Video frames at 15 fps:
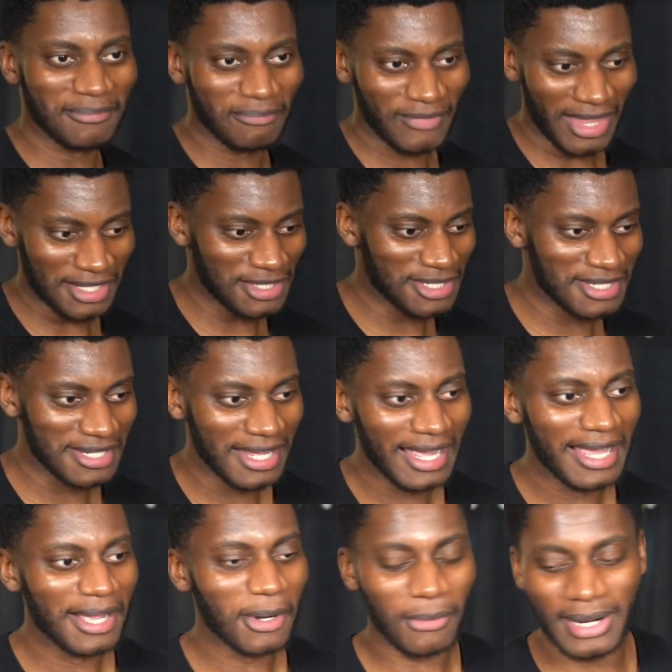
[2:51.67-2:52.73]
That's
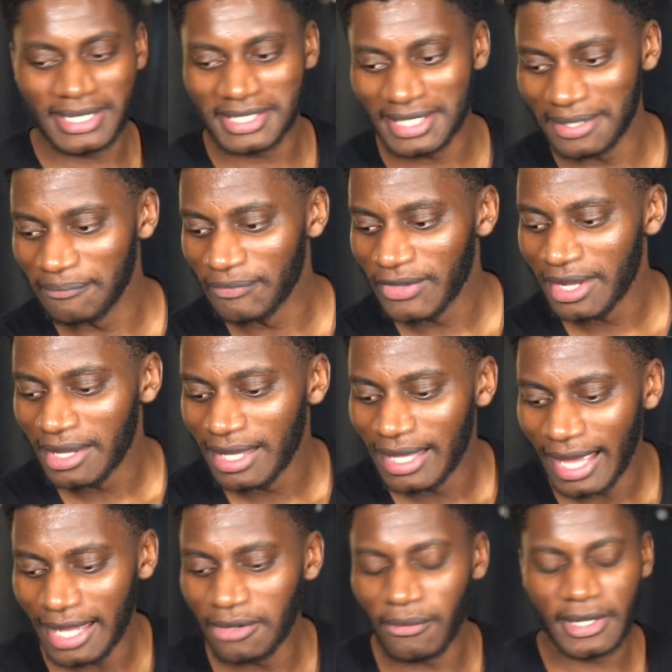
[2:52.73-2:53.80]
crazy.
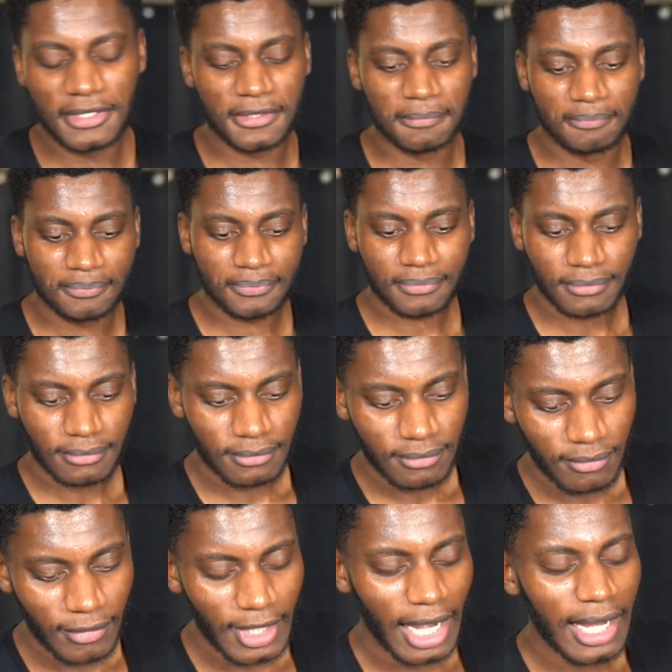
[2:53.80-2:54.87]
Anyways.
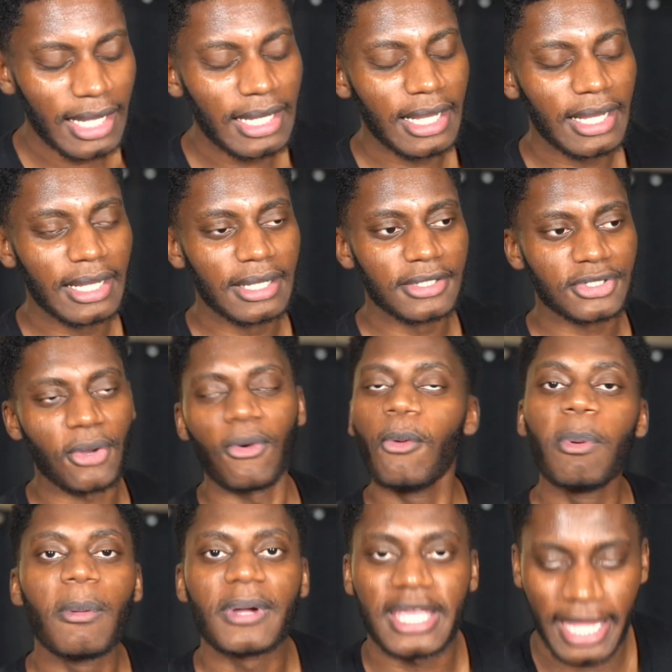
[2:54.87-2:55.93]
So
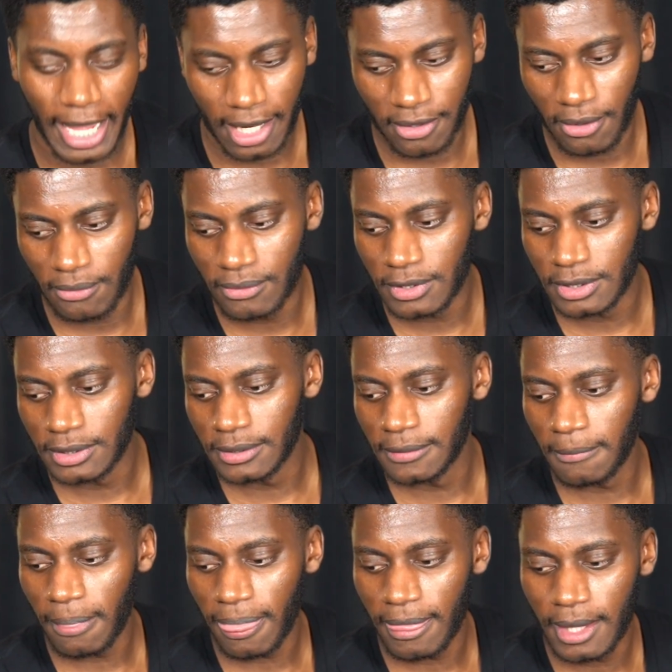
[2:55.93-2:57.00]
Upamecano
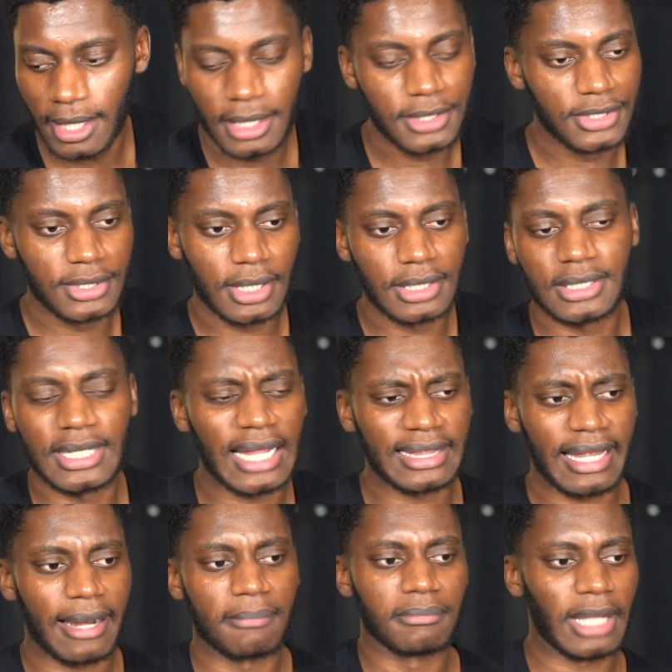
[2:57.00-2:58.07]
it's not
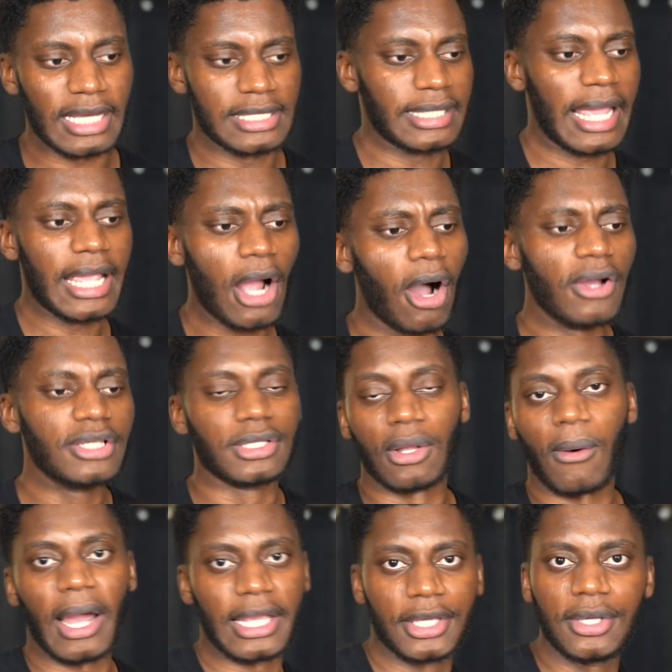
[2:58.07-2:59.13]
that I'm like saying, oh, he's
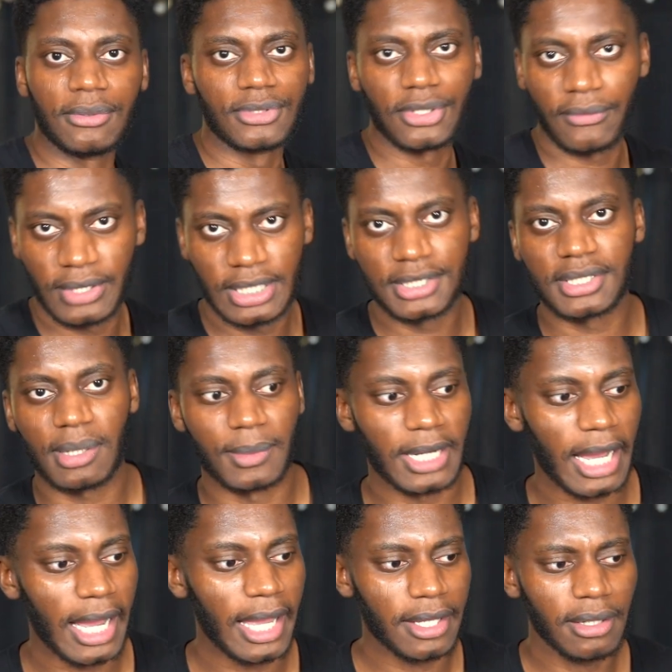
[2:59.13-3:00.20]
low IQ, so we need someone
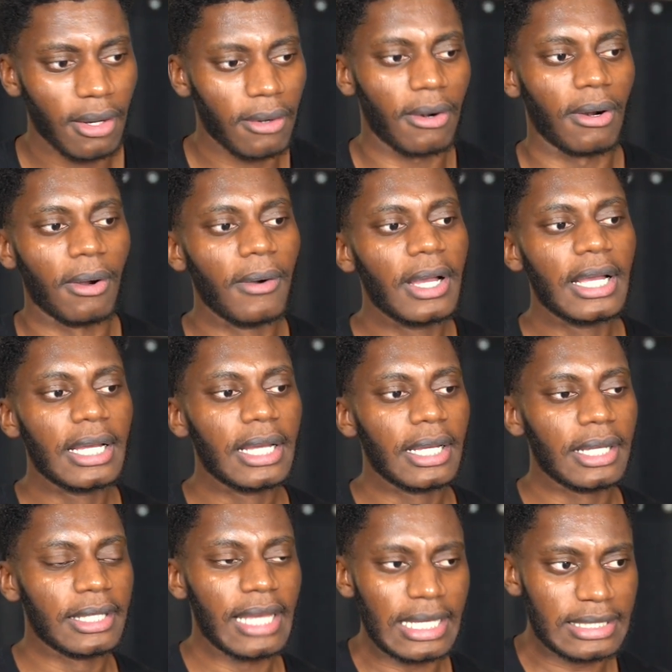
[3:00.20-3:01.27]
high. No.
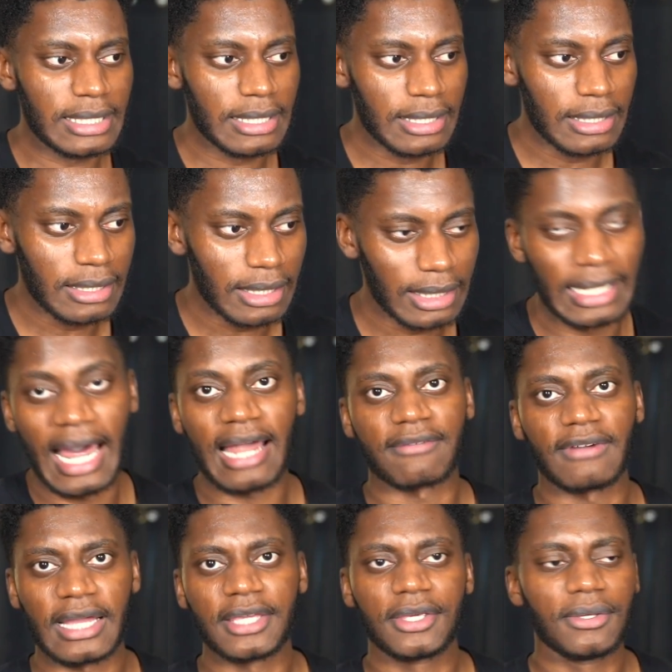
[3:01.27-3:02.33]
He has a lot of
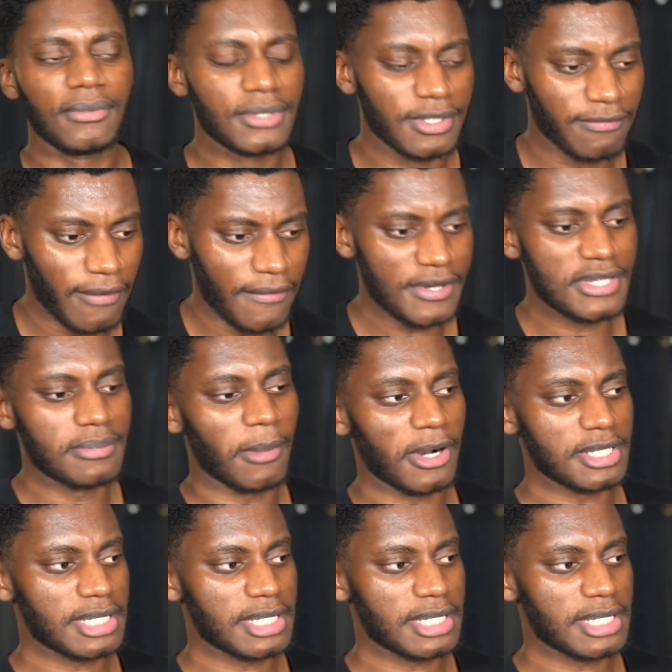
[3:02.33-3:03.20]
IQ. He's a very smart